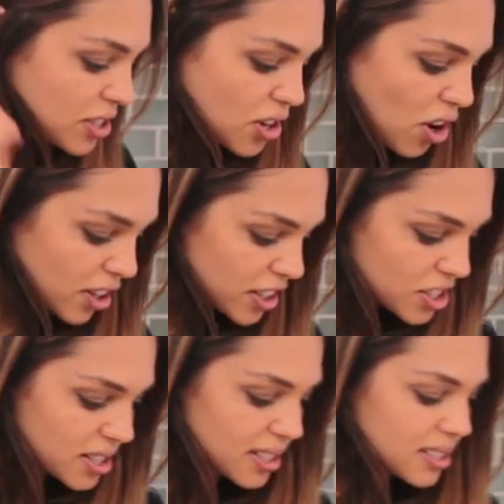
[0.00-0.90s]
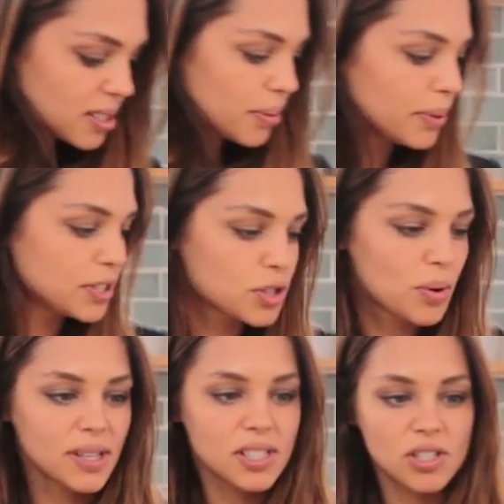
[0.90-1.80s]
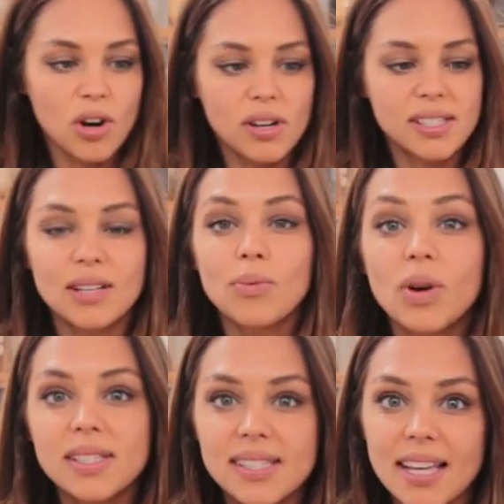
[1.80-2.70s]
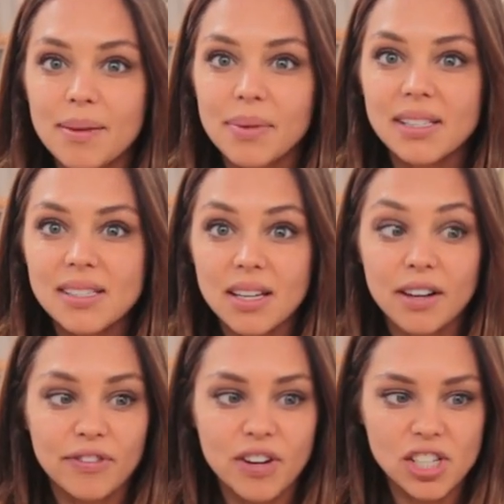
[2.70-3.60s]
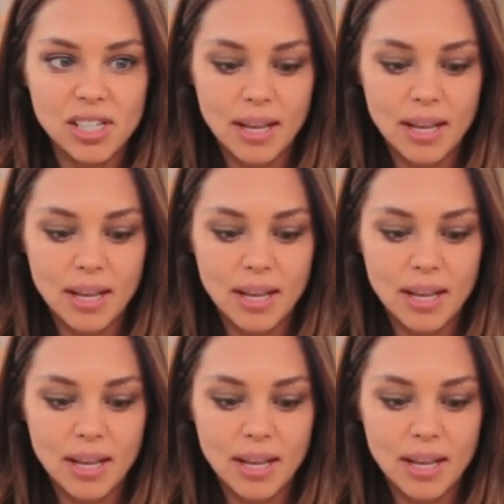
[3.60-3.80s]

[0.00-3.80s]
to garnish this, we're just going to toss in one segment of fresh